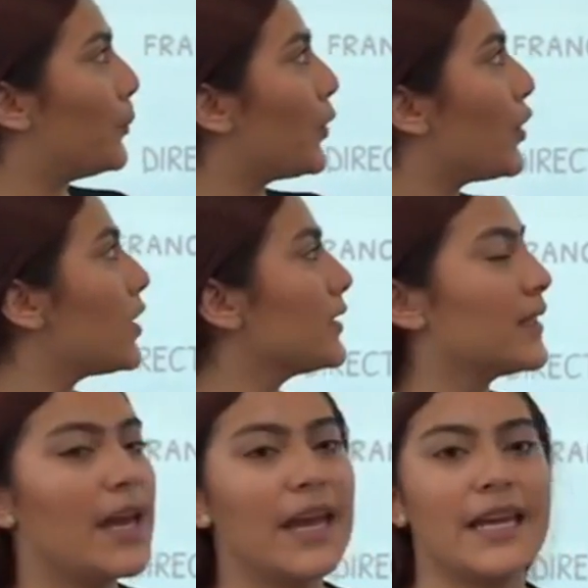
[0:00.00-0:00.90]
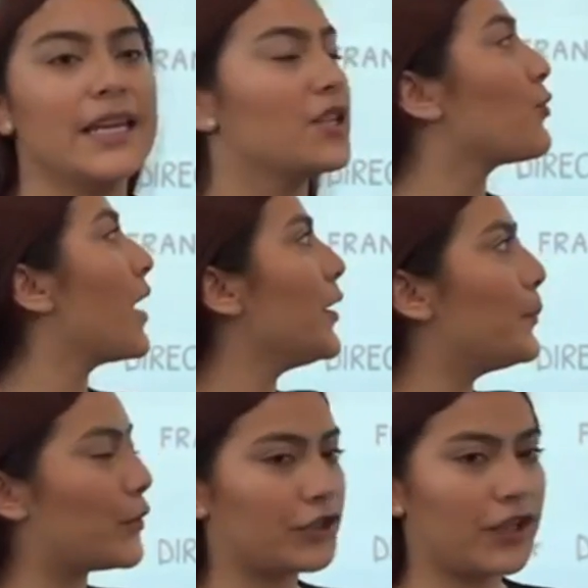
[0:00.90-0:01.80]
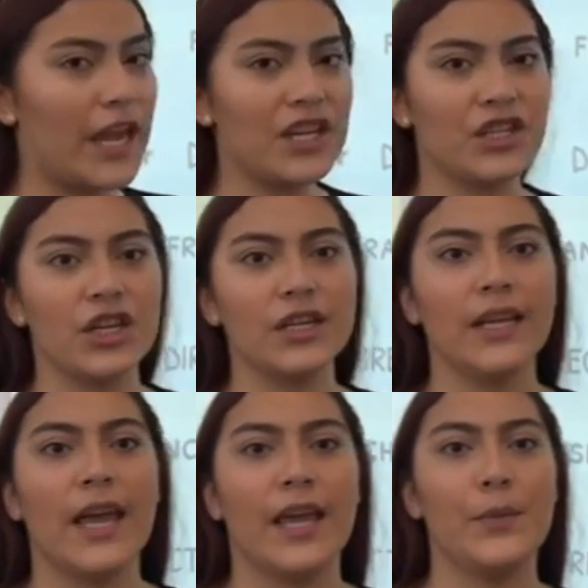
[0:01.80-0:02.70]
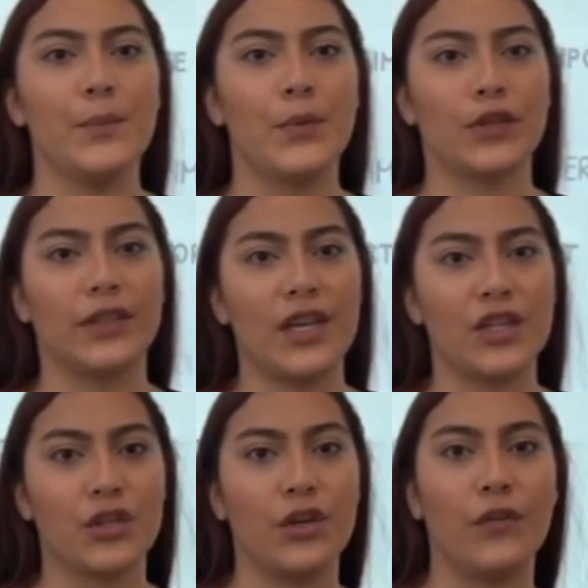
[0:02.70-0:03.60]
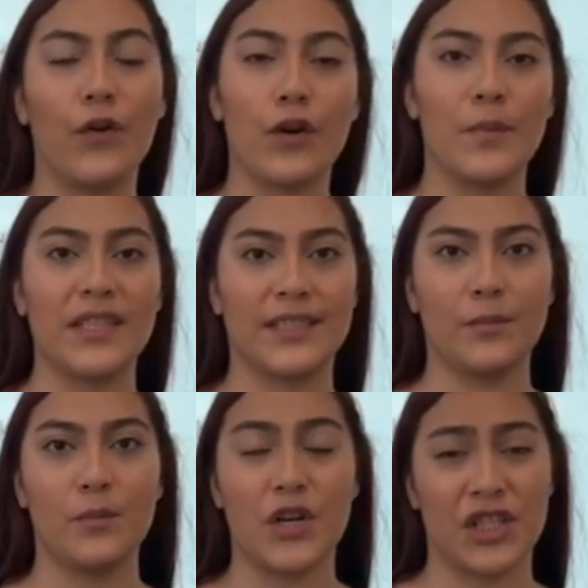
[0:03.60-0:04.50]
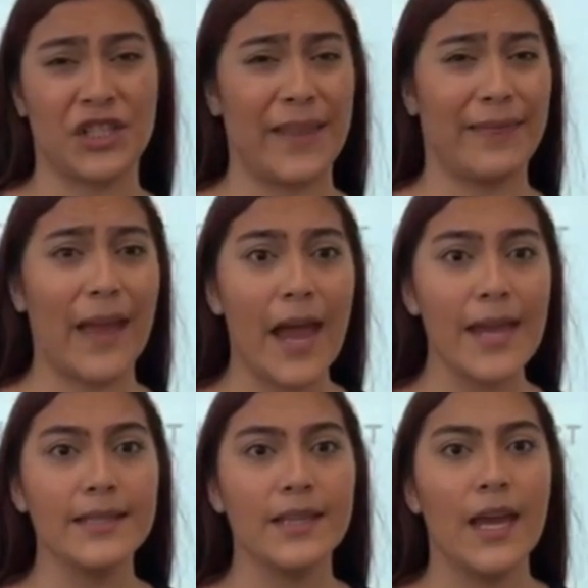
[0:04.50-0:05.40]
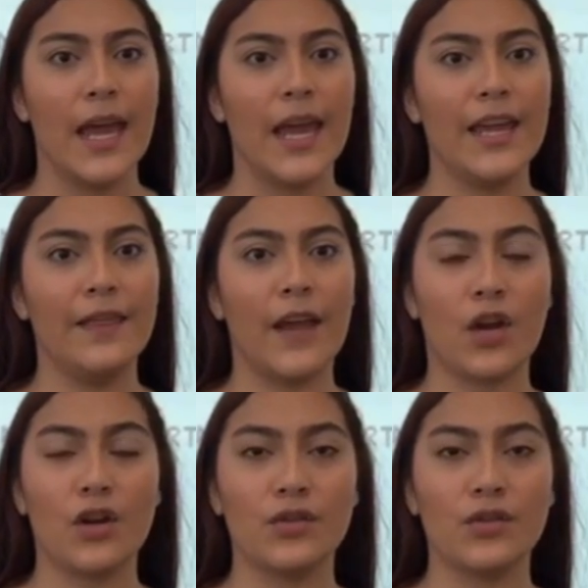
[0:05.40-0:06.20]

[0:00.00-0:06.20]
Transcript: imports is reimportation, importation for merchandise in the